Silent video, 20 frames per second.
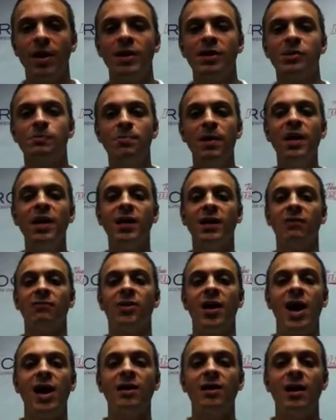Speaking of
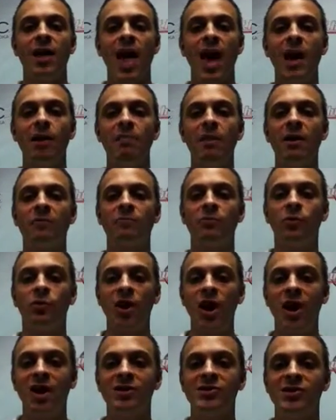that, how about
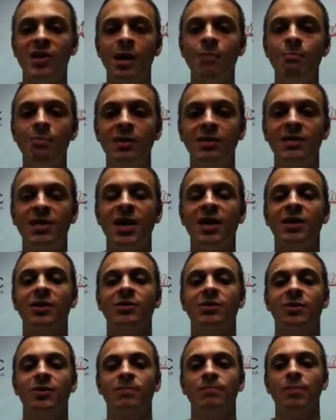for us in
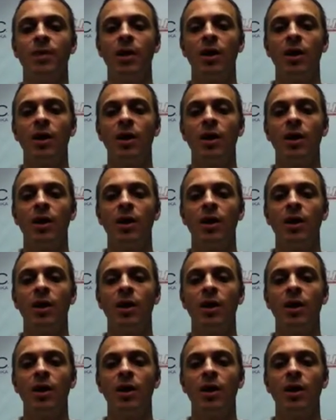particular?